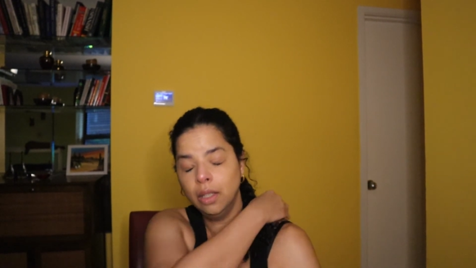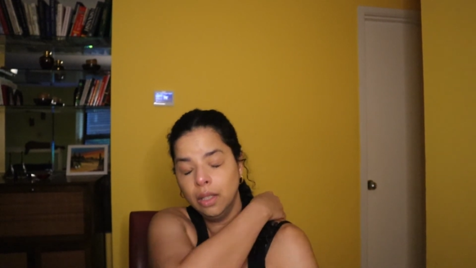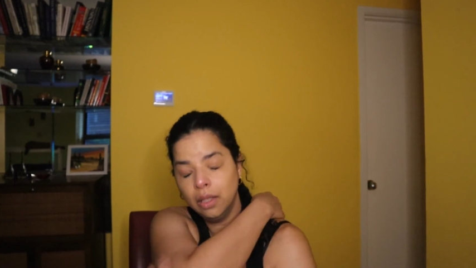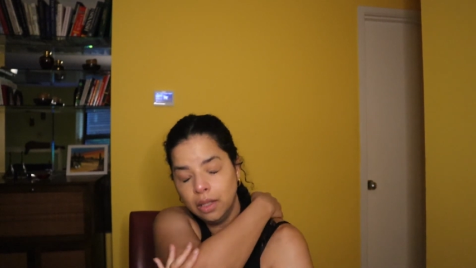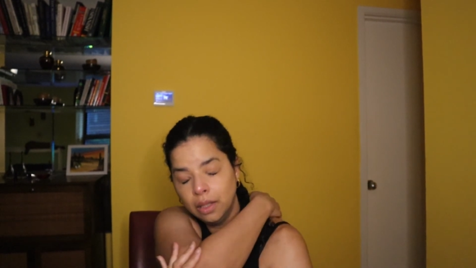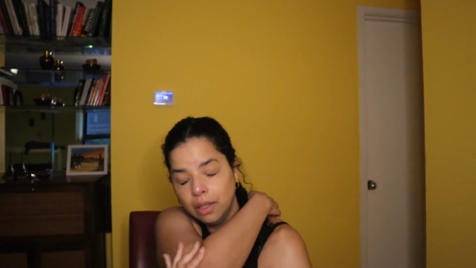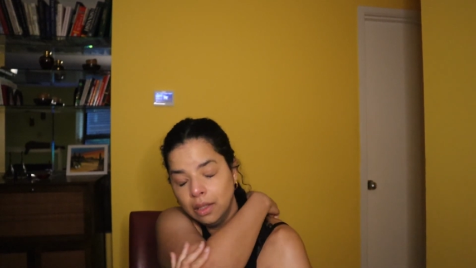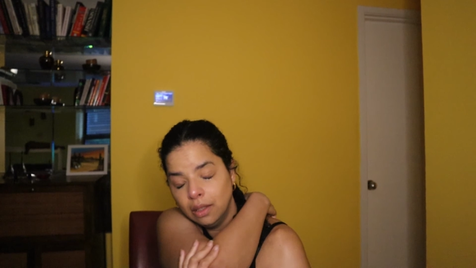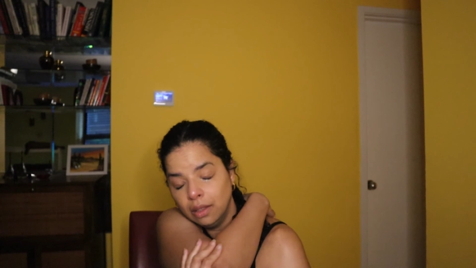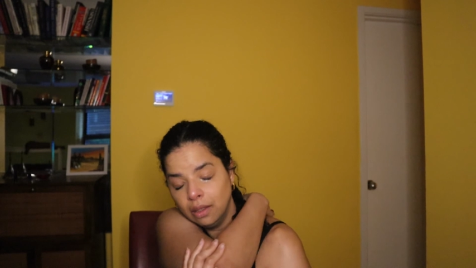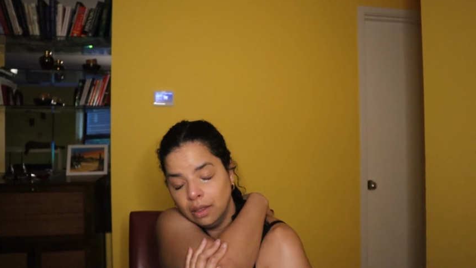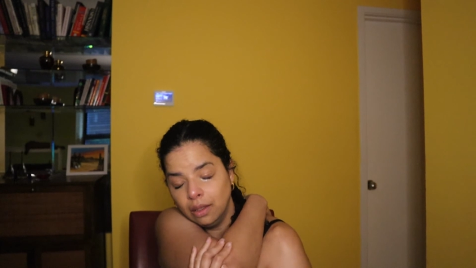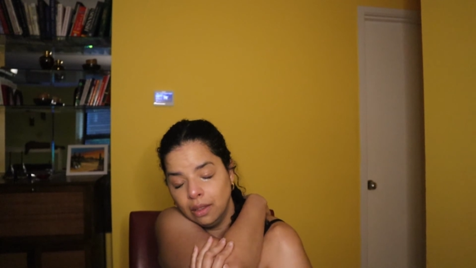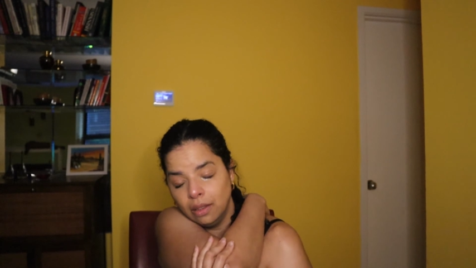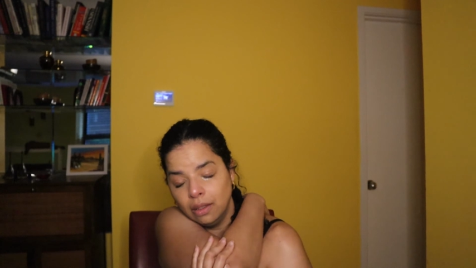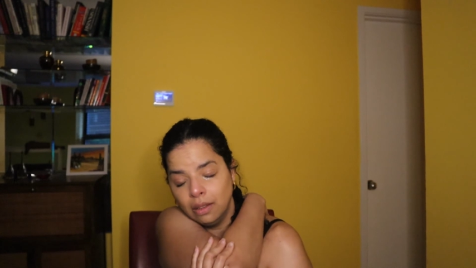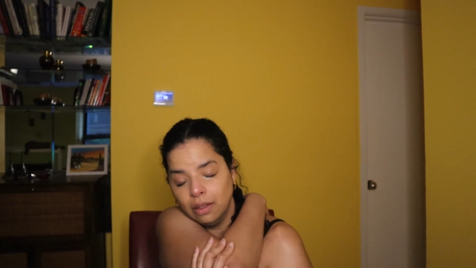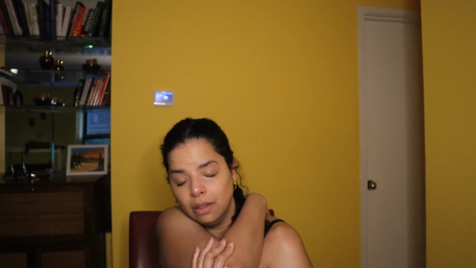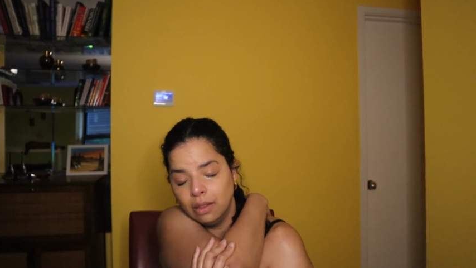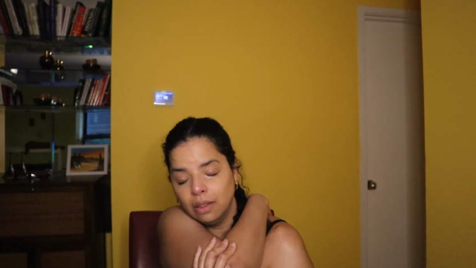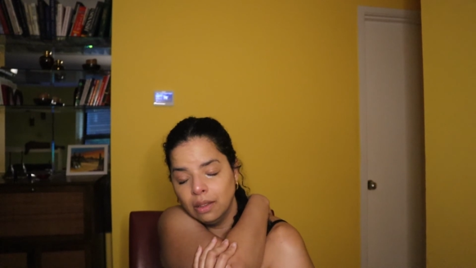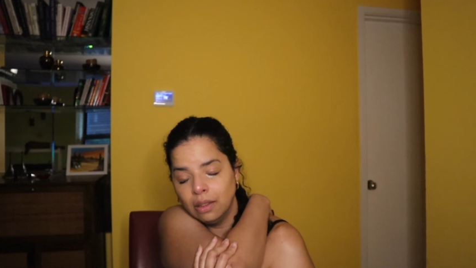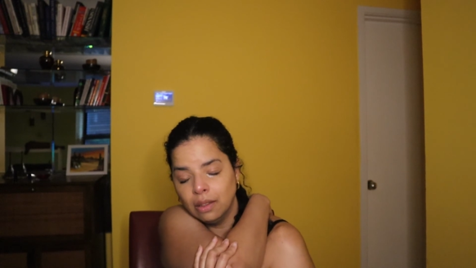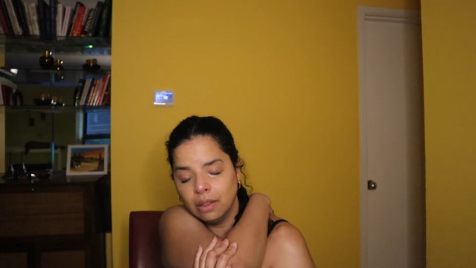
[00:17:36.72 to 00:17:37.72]

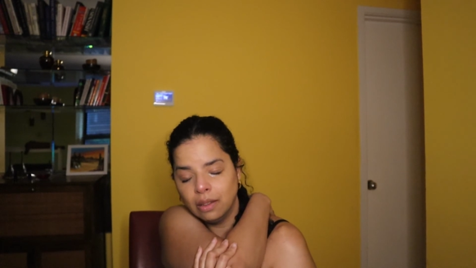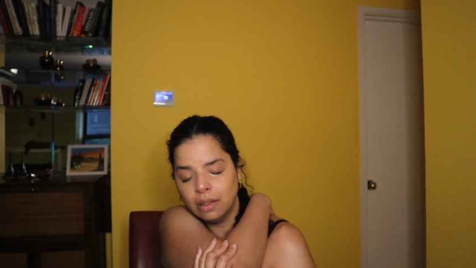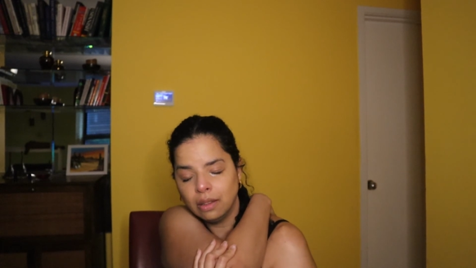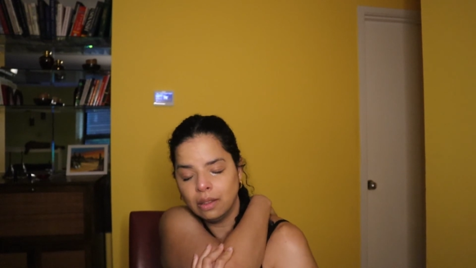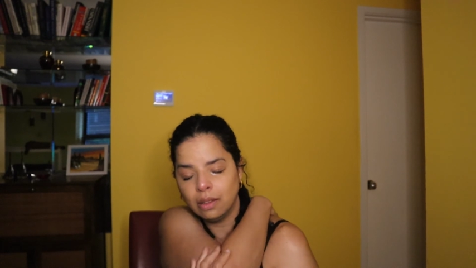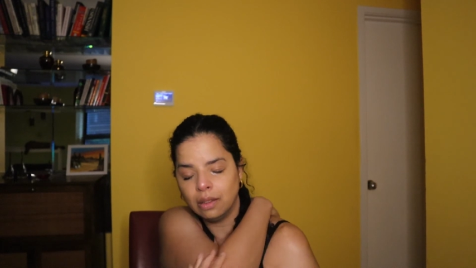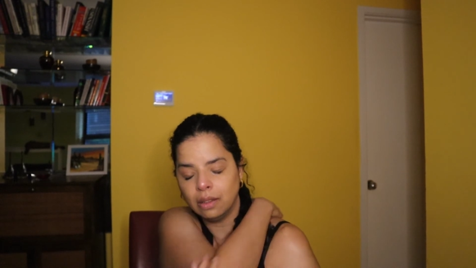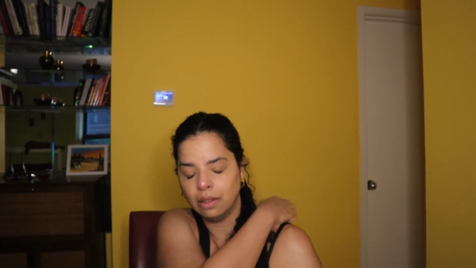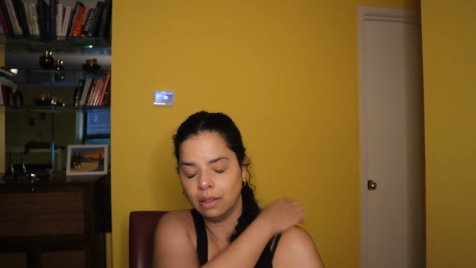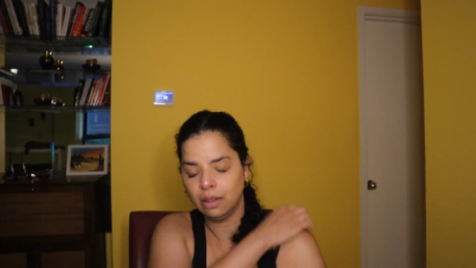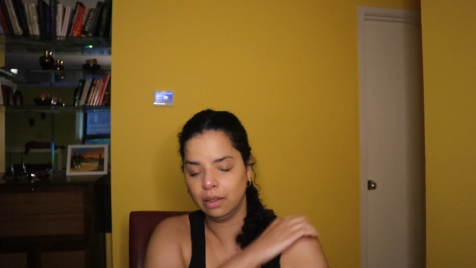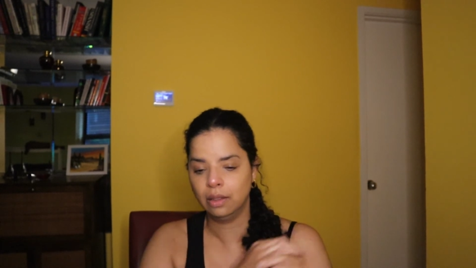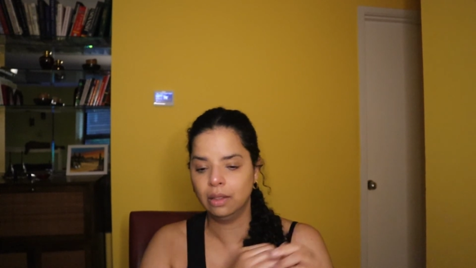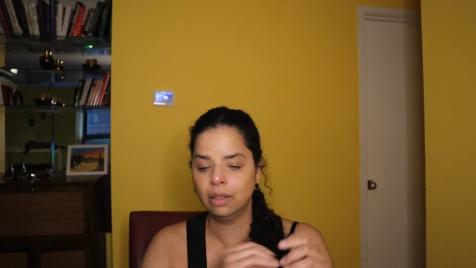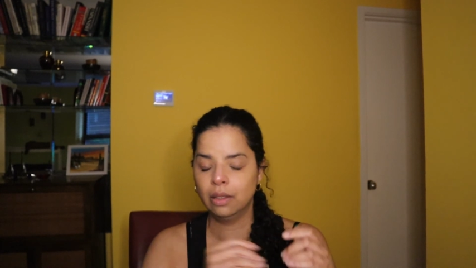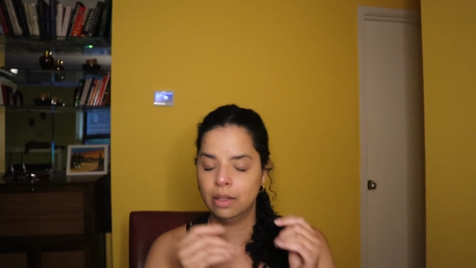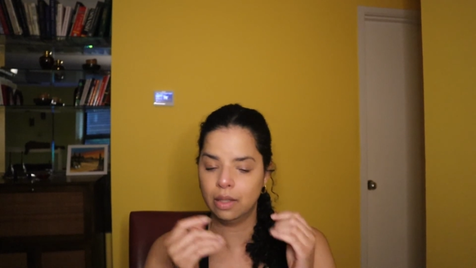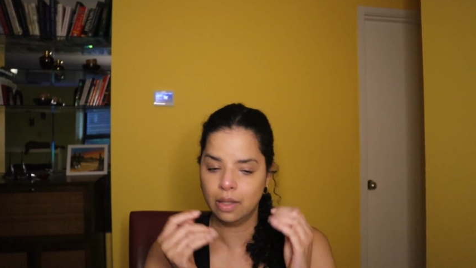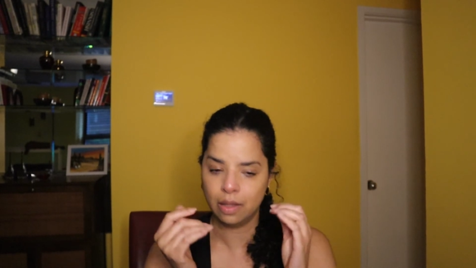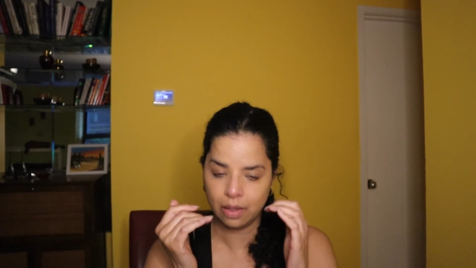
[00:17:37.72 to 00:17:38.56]
(no one is talking)